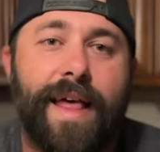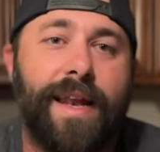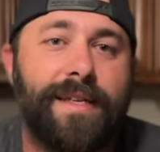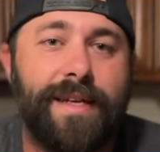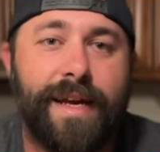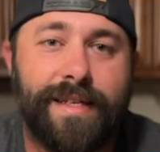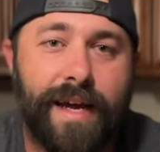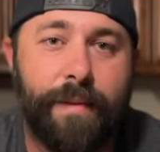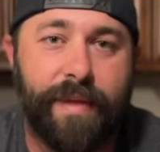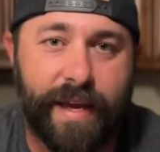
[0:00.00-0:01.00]
that, it's
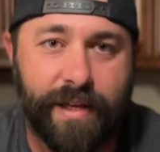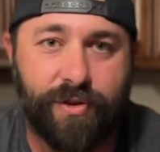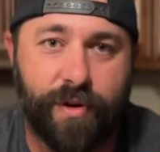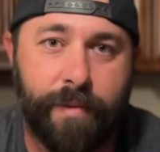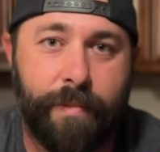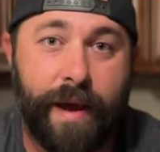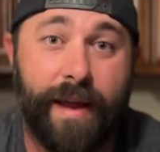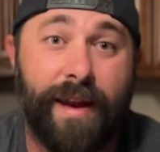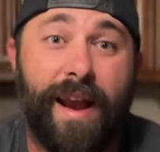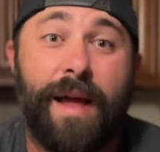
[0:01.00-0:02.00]
nighttime, the kids are in
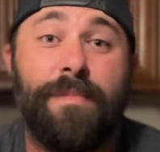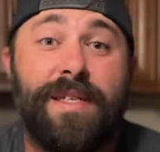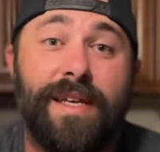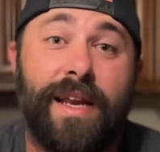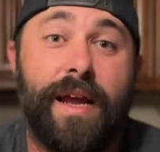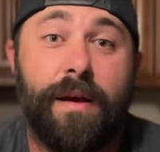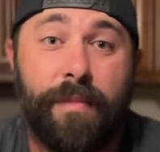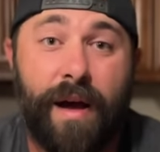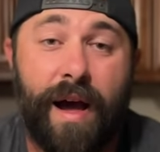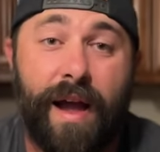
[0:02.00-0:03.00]
bed, and I'm sitting
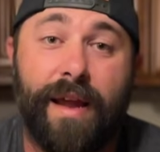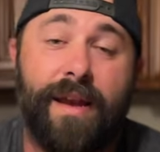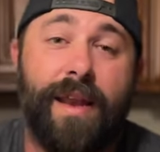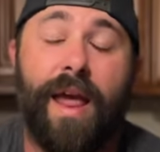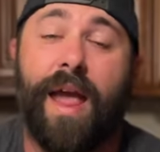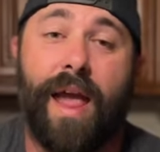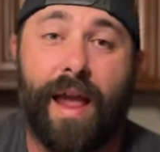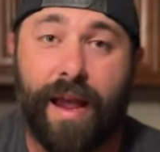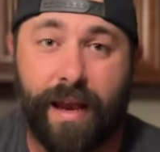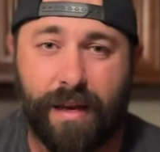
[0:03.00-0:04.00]
behind
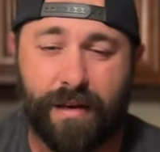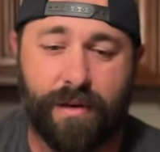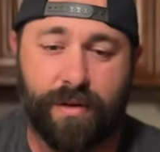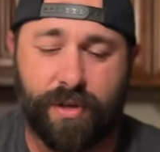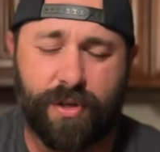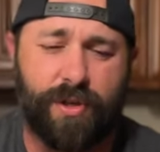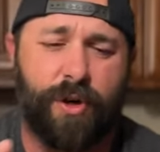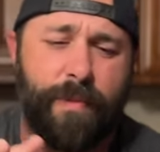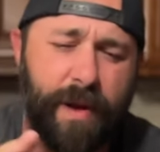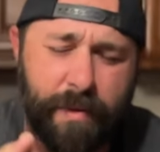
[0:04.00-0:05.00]
a
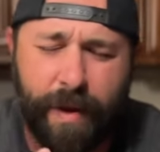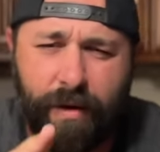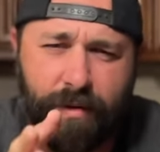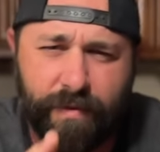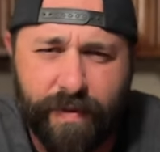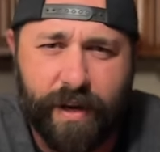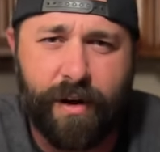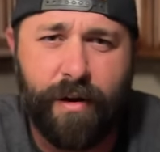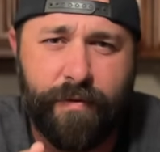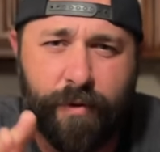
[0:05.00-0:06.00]
disturbing amount of
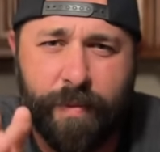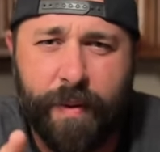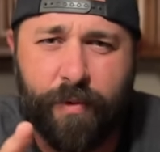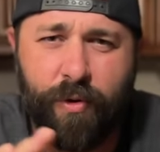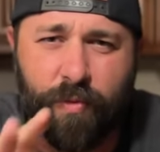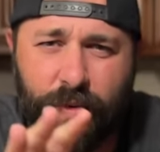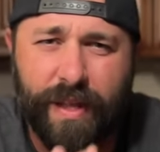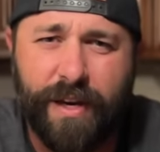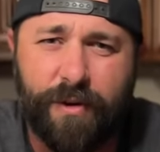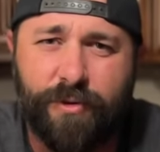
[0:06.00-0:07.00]
liquor for people who
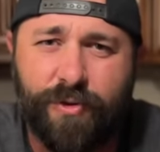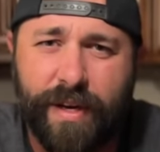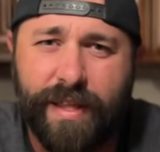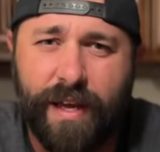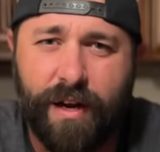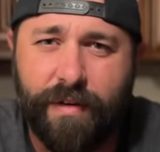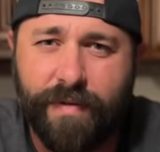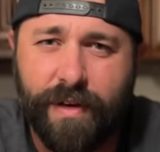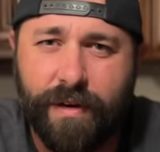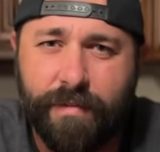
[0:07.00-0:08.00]
really don't drink that
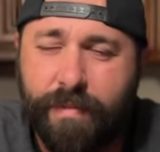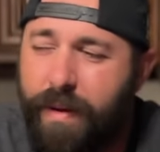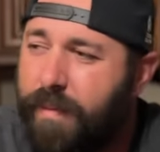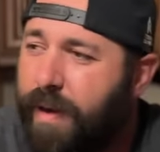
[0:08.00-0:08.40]
often. Babe,